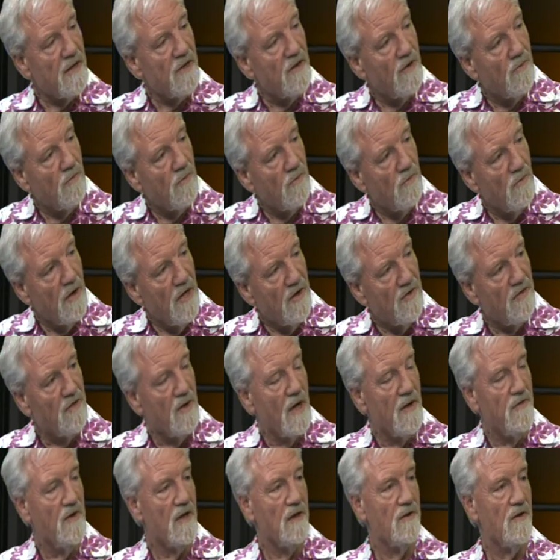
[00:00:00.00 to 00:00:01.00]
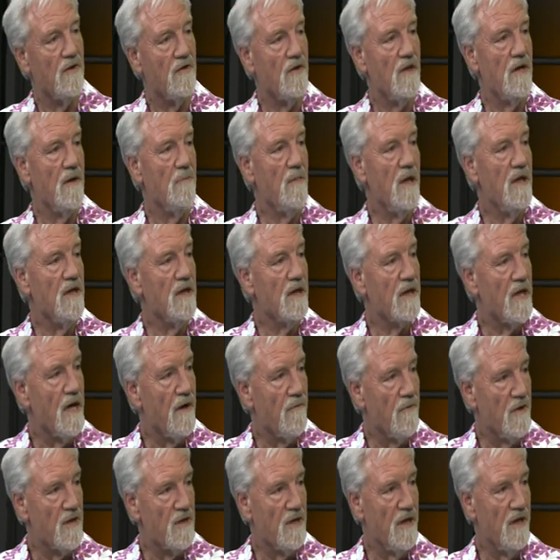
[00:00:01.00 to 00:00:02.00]
of the reason I think that the media
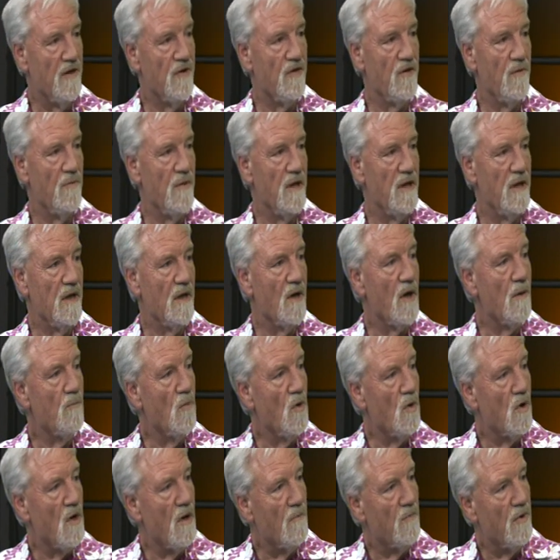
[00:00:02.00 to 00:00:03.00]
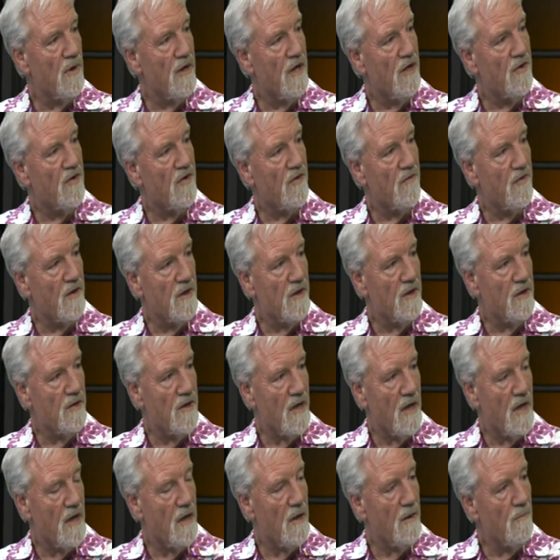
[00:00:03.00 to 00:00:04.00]
coverage needs to be a lot more comprehensive
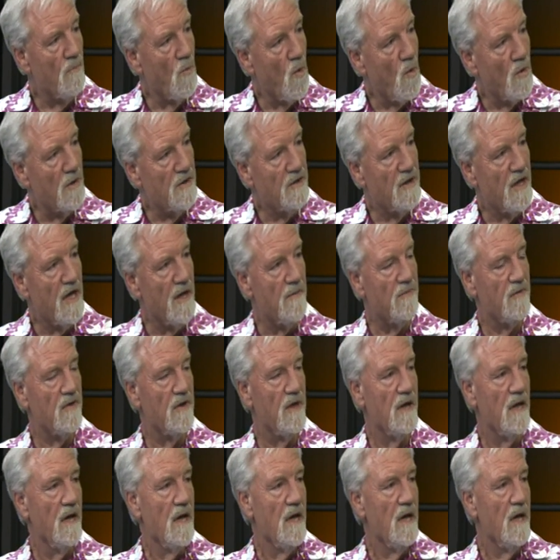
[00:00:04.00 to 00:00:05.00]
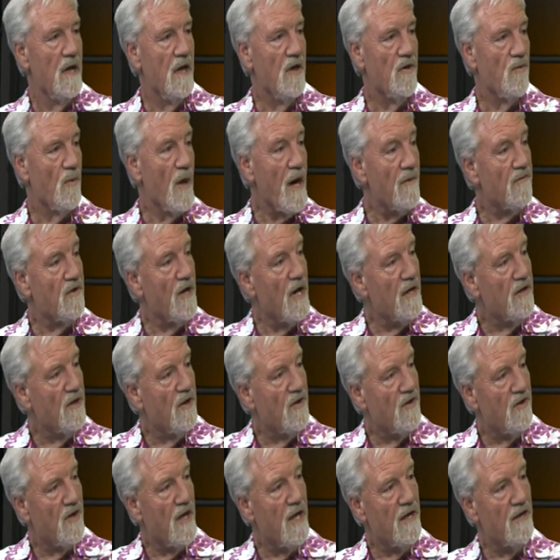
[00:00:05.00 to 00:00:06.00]
and, uh, and more in depth is we have to
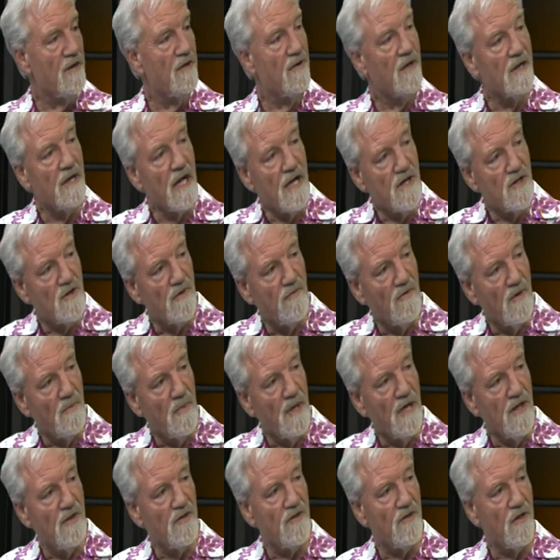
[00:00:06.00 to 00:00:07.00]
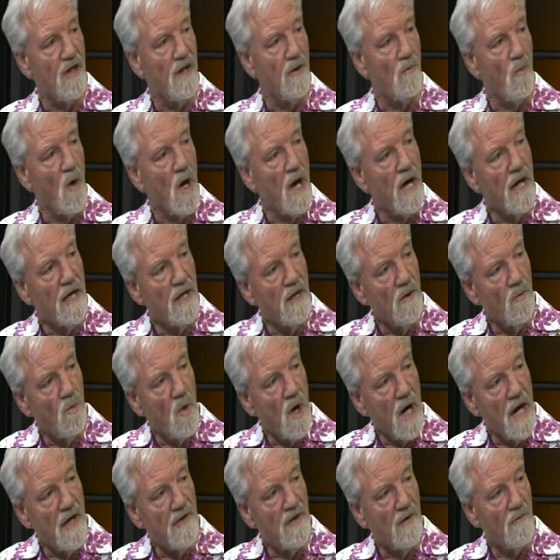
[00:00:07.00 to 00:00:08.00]
understand the nature of the beast and why
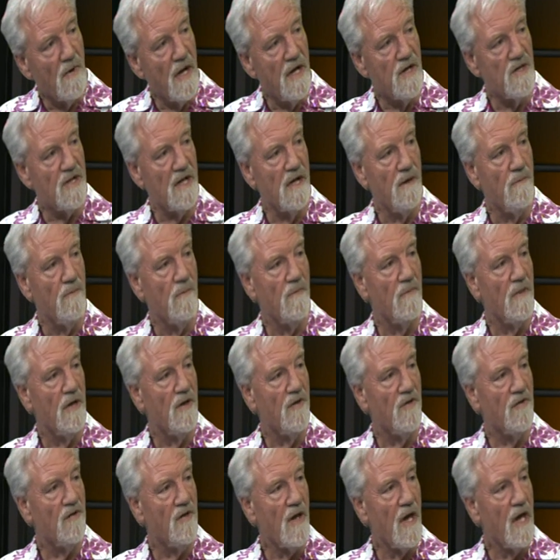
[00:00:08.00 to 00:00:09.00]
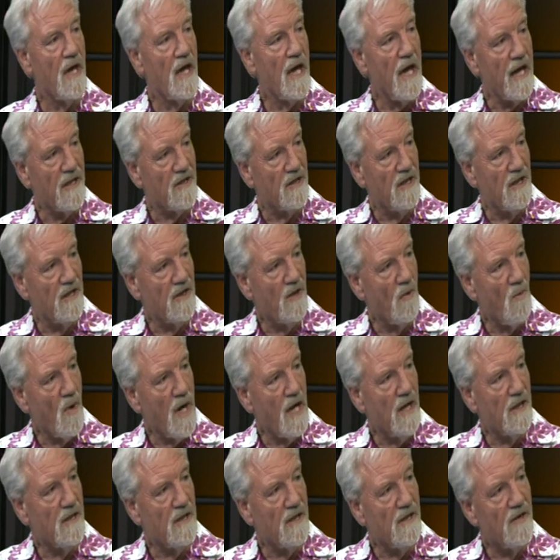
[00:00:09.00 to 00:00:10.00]
why the regime is uh, acting the
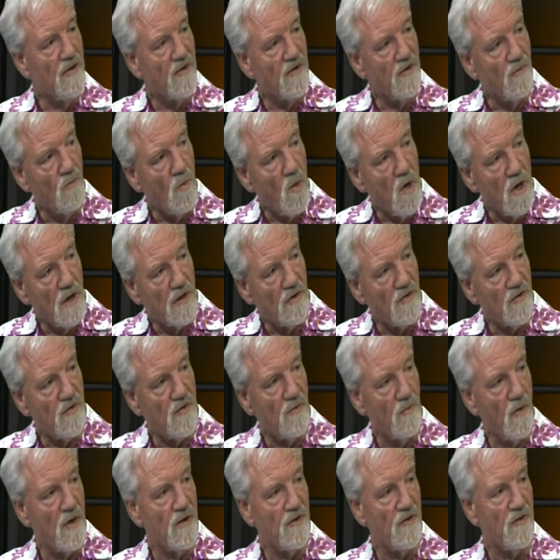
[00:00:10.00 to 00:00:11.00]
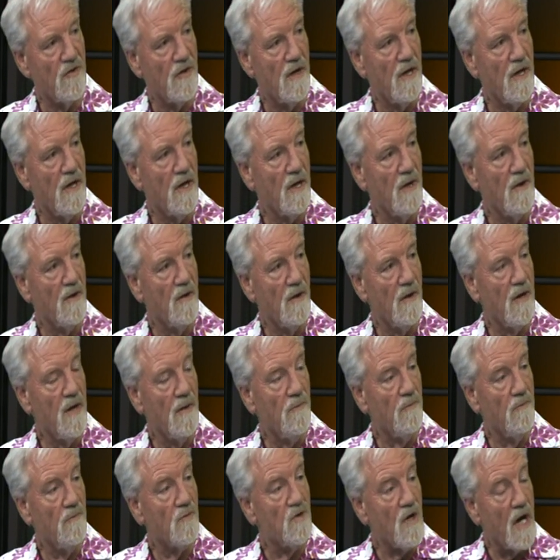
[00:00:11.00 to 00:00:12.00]
way it is and what it's what it's uh,
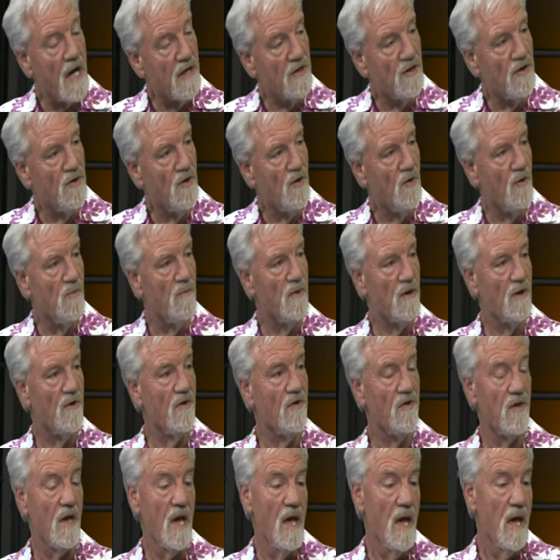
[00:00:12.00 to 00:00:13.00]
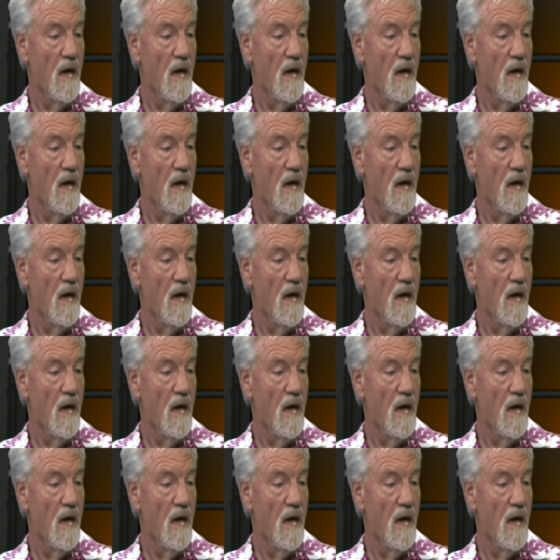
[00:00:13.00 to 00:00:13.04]
um, trying to do. Because